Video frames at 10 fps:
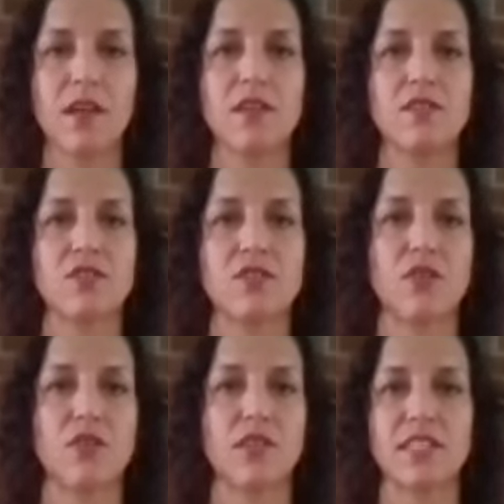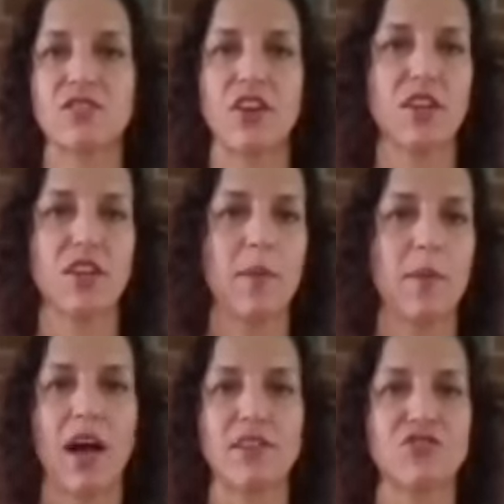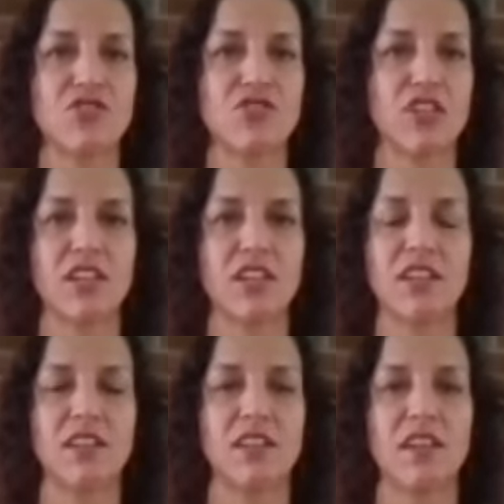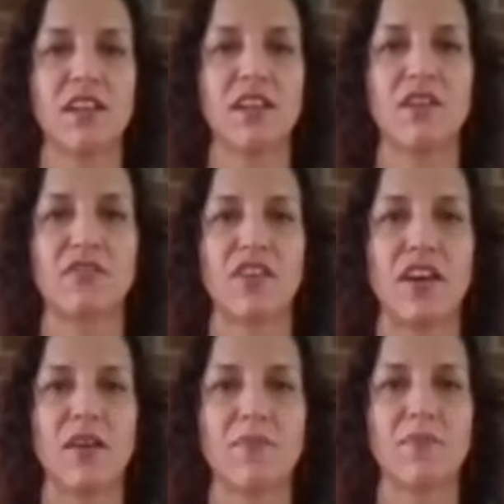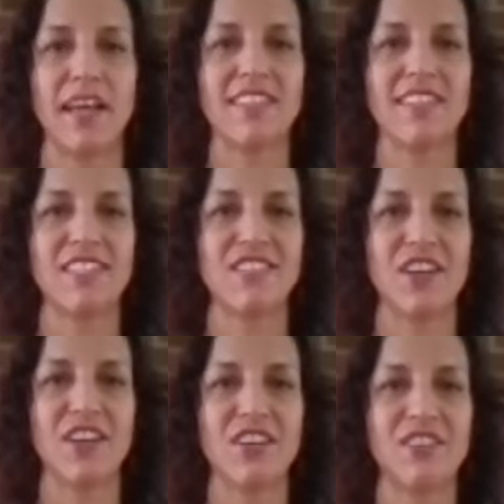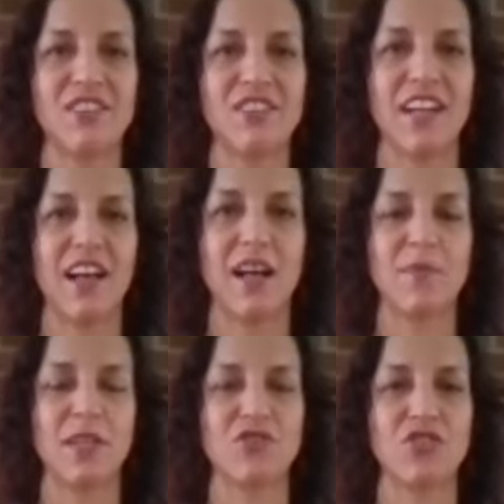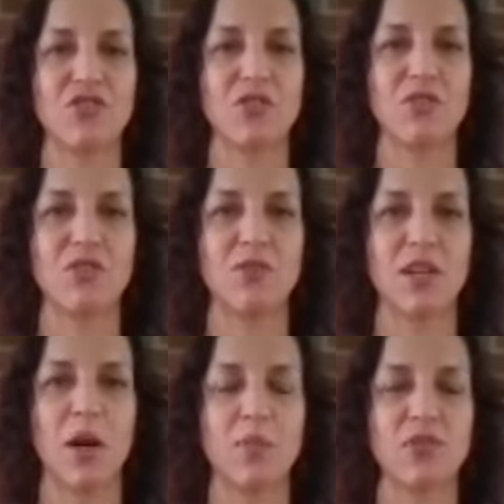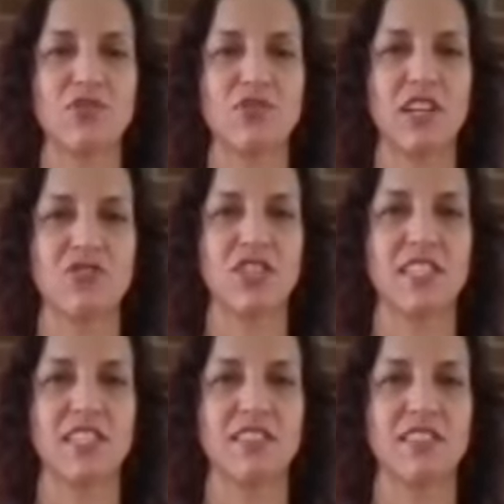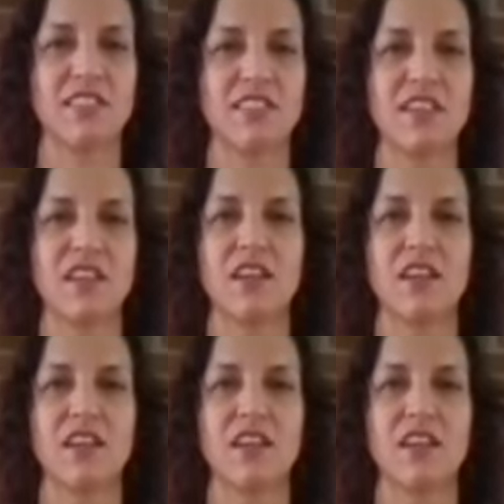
So let's talk about posture from head to toe, and I'll show you a couple stretches.